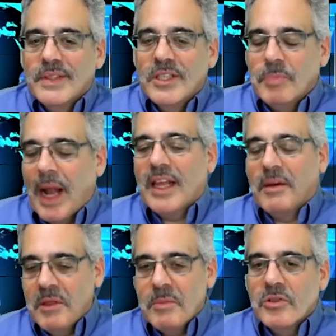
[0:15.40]
probably going
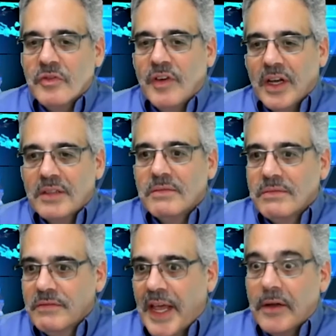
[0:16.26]
to be the most fun
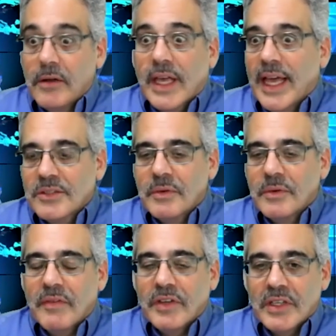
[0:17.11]
FangledCast we've
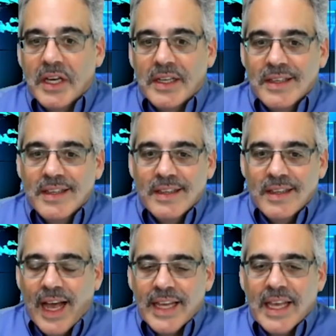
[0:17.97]
ever done.
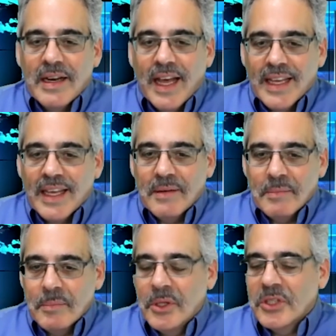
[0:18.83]
I
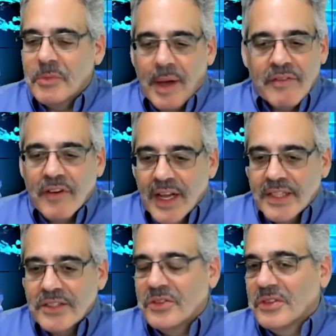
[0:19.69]
get pushed by
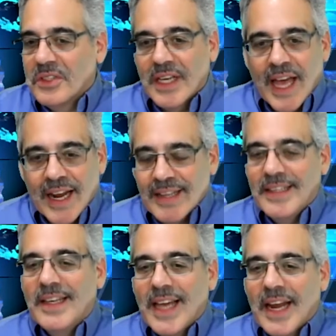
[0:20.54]
friends. You gotta
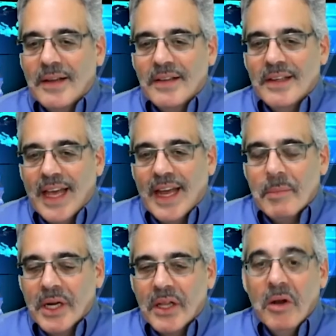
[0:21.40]

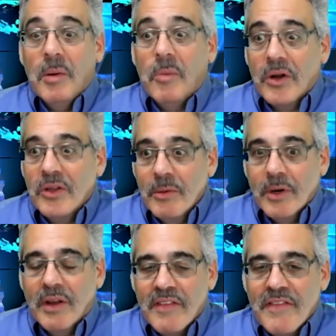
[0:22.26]
bring a little bit more
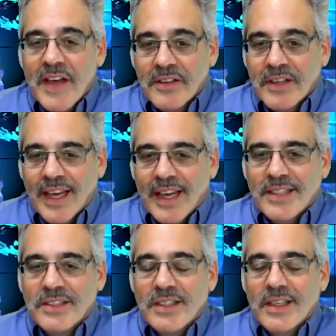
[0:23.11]
humor to the
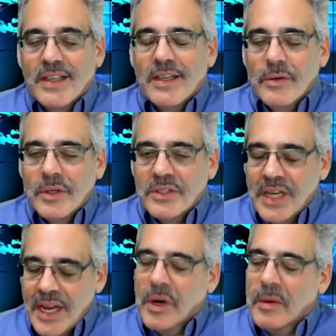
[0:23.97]
FangledCast. Well,
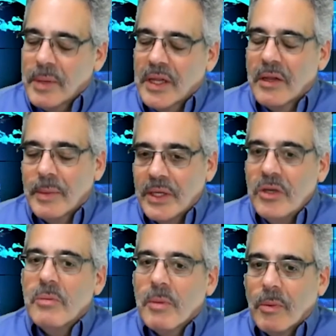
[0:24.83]
today we're going to bring a little bit of
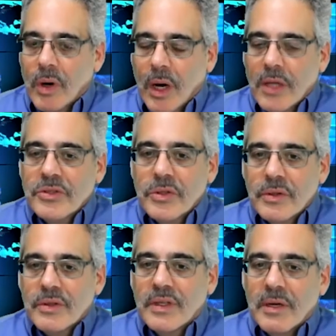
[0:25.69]
humor, but we're
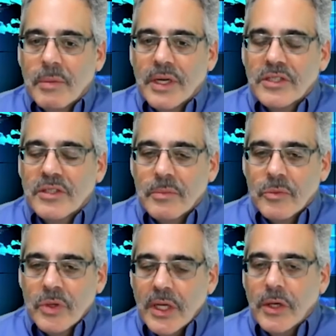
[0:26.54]
also going to bring some
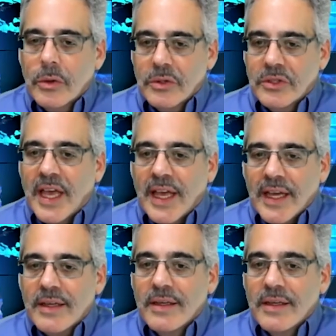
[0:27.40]
really cool tech